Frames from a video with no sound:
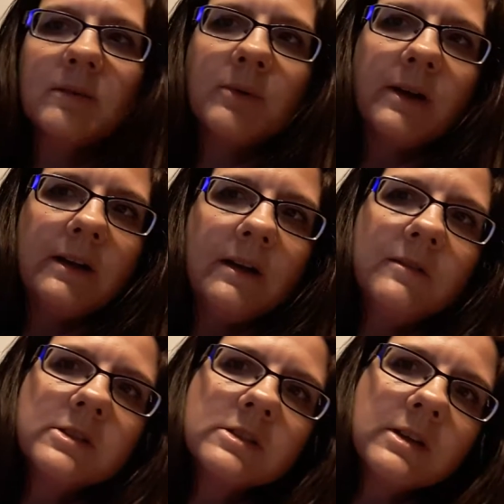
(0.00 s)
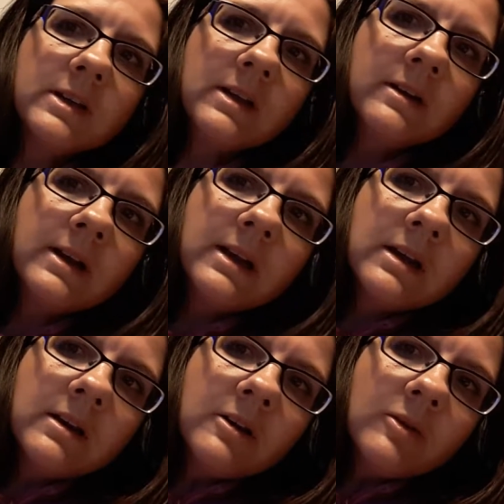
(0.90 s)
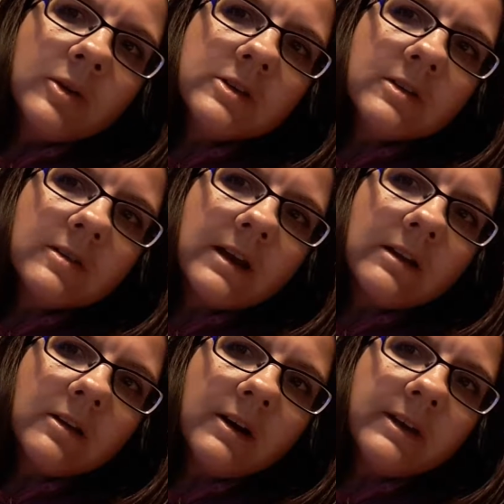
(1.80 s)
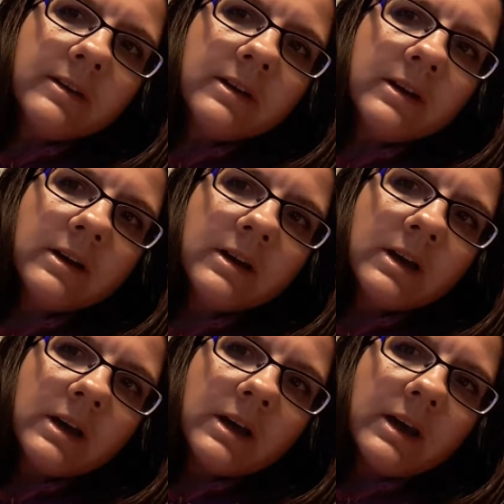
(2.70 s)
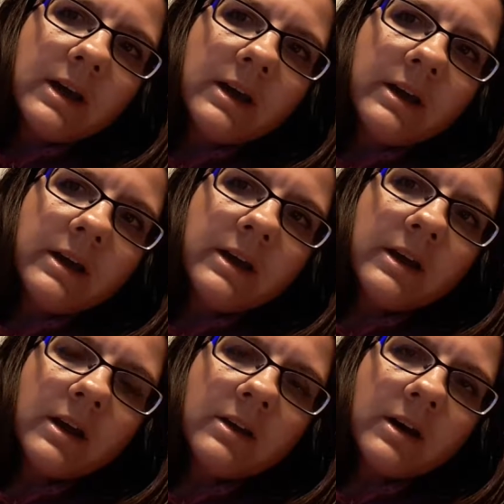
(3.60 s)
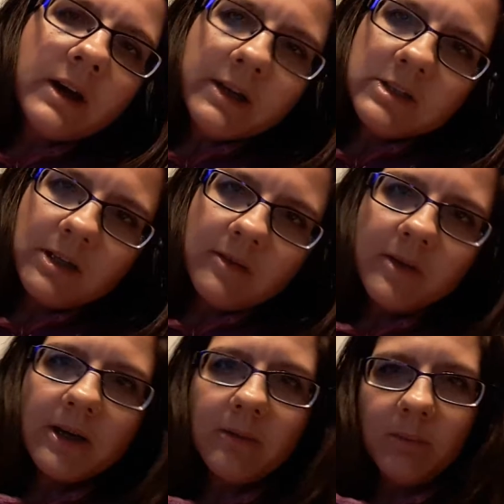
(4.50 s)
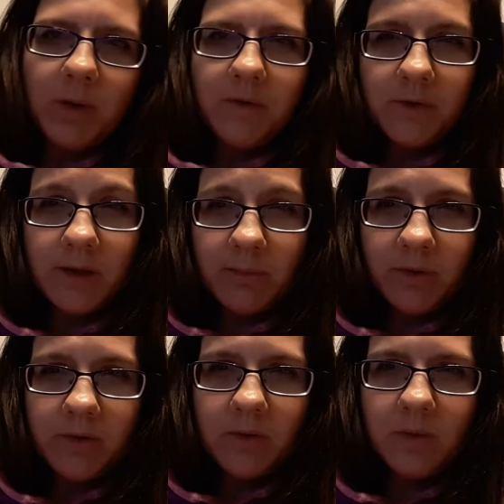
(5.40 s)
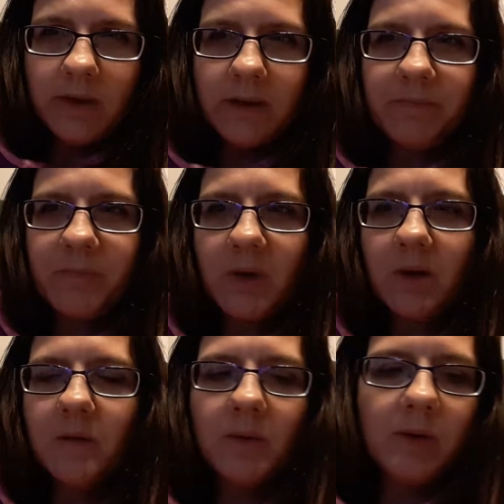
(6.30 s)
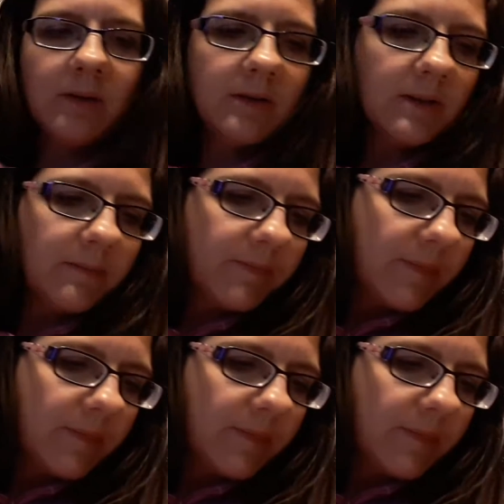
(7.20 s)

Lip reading: spray lavishly, which is that line there, and I achieved that before I put it away over winter.